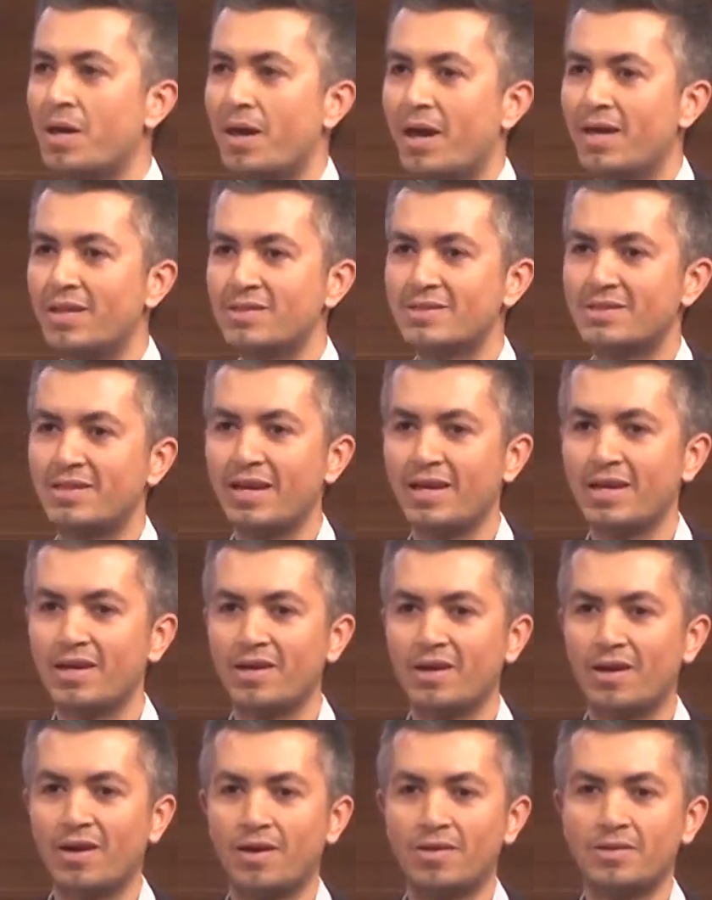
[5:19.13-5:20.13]
And
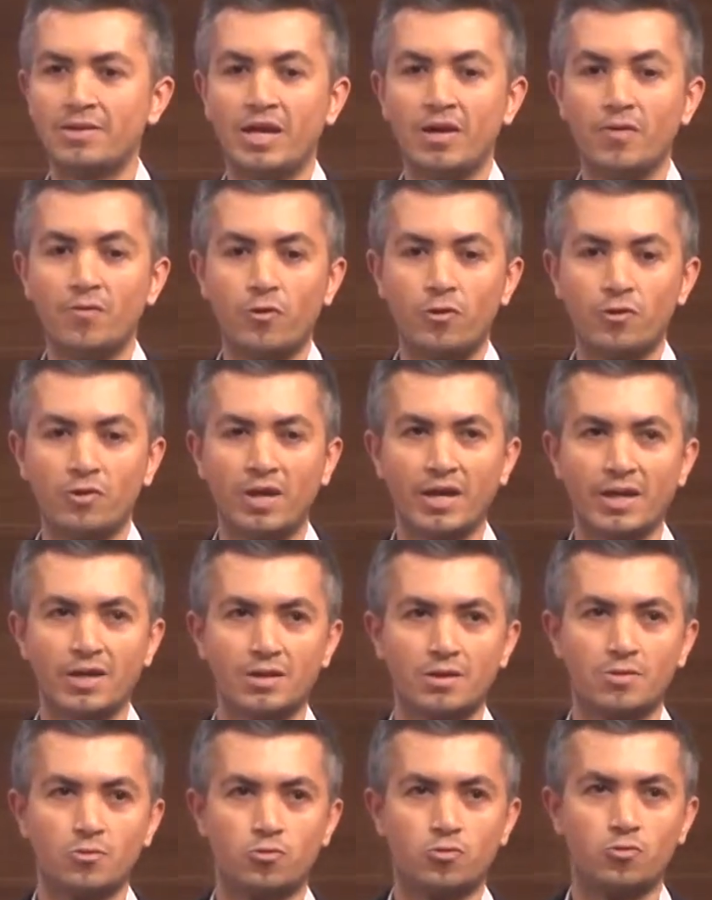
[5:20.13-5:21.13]
they were
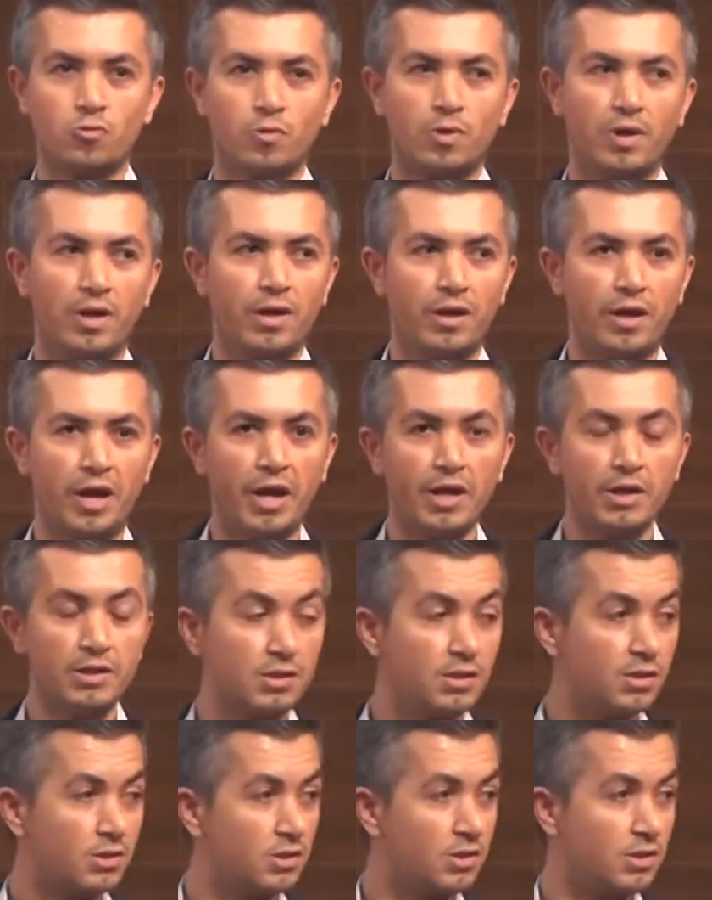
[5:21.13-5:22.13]
like
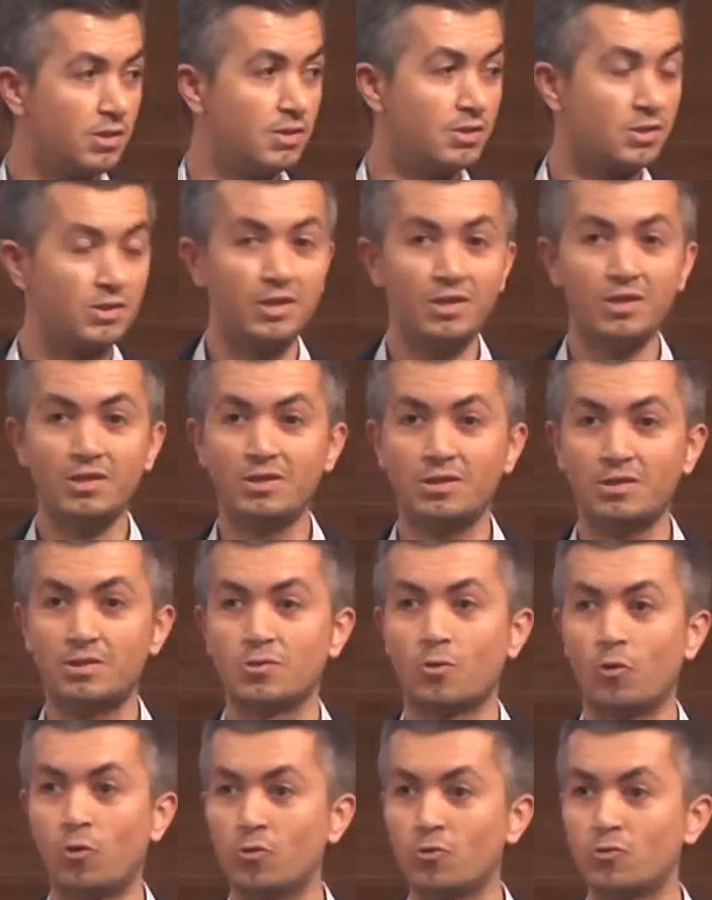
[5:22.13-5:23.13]
83
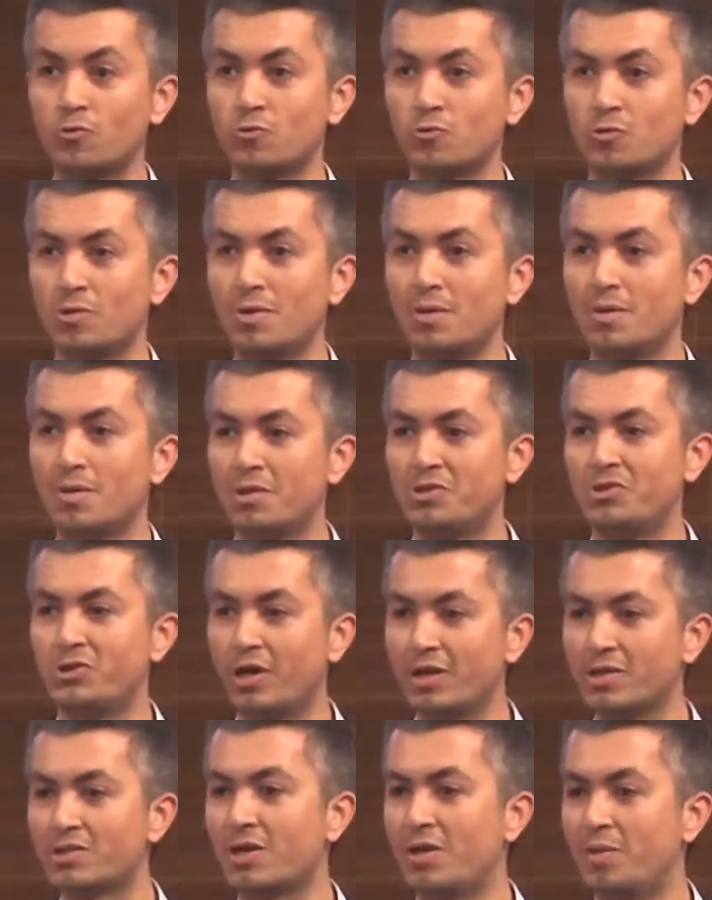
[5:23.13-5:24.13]
years old
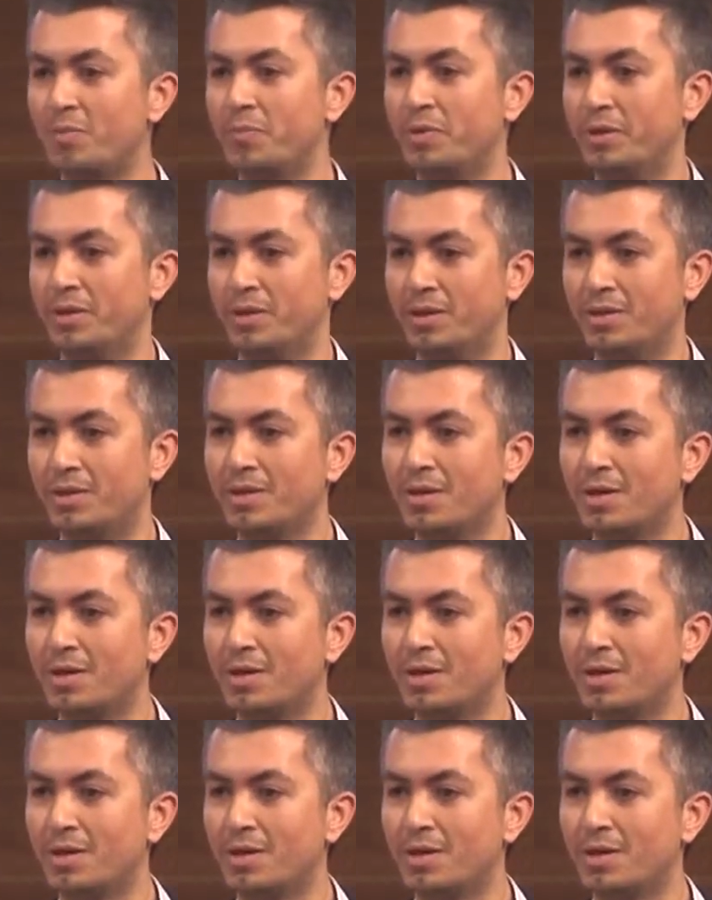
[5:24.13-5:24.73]
giant company.